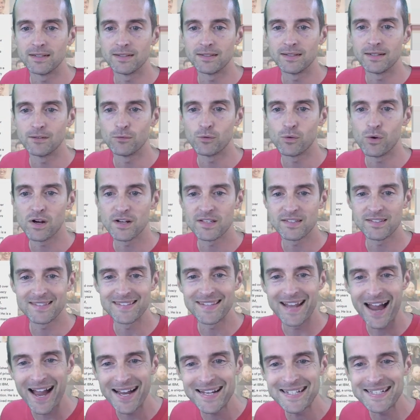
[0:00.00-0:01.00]
was
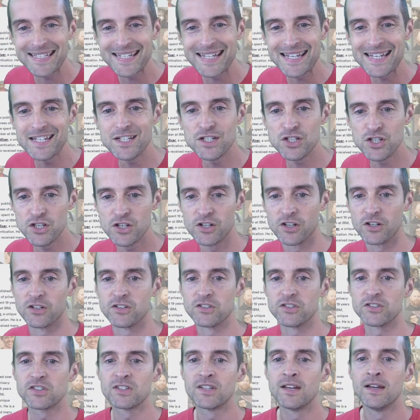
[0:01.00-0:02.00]
19
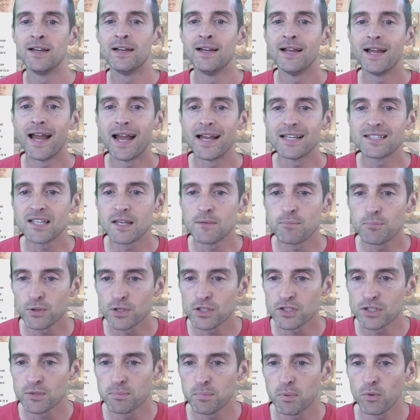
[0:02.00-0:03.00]
years as a
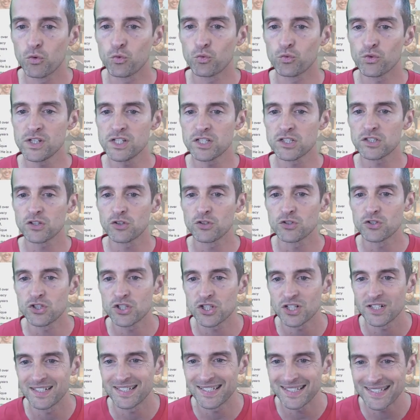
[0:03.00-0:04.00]
principal
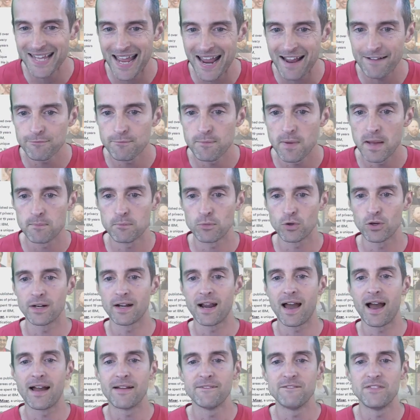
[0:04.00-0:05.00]
research staff member
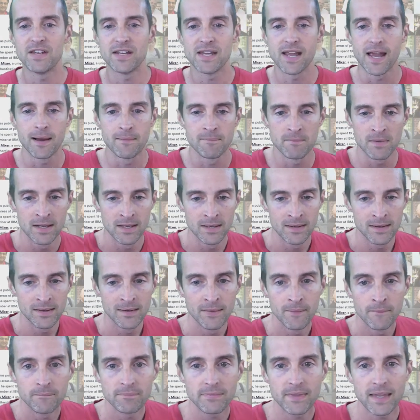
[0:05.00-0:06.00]
at IBM.
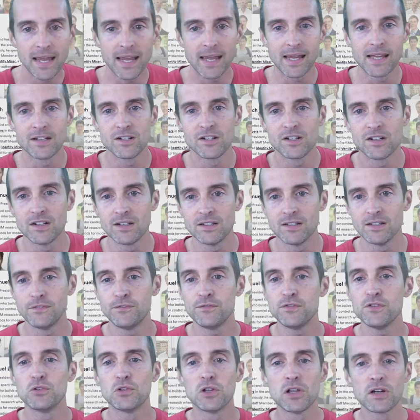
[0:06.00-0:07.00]
And
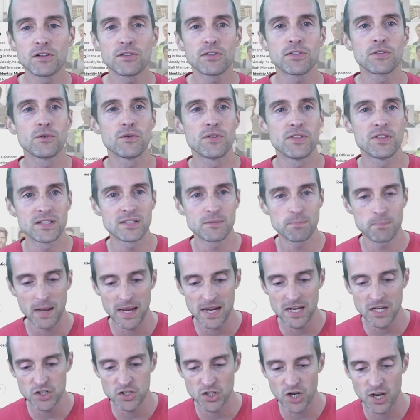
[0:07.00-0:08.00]
if you look through this
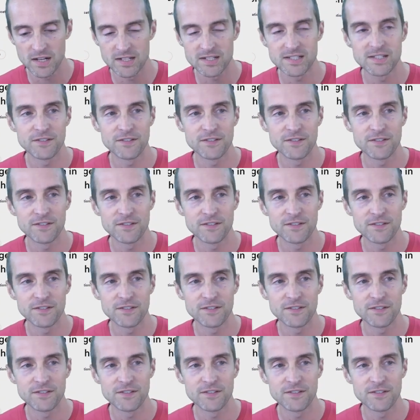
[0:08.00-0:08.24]
page on